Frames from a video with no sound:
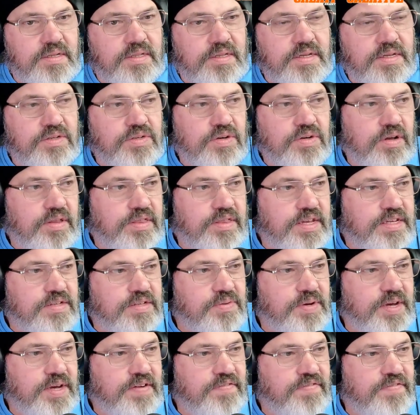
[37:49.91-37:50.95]
These are all things
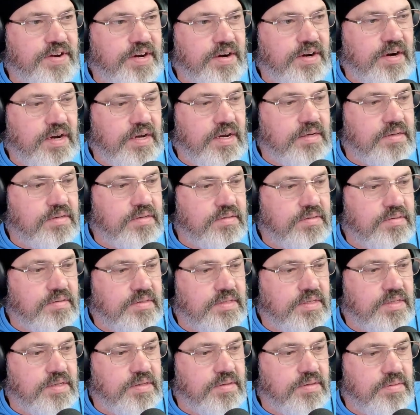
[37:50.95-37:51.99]
we got to figure out.
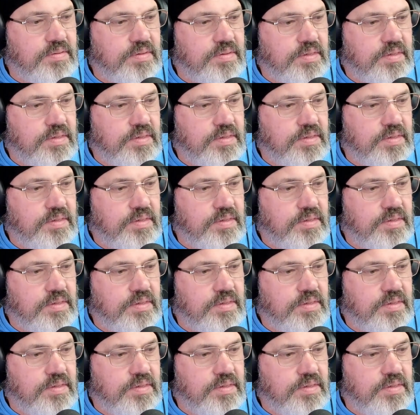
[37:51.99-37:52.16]
So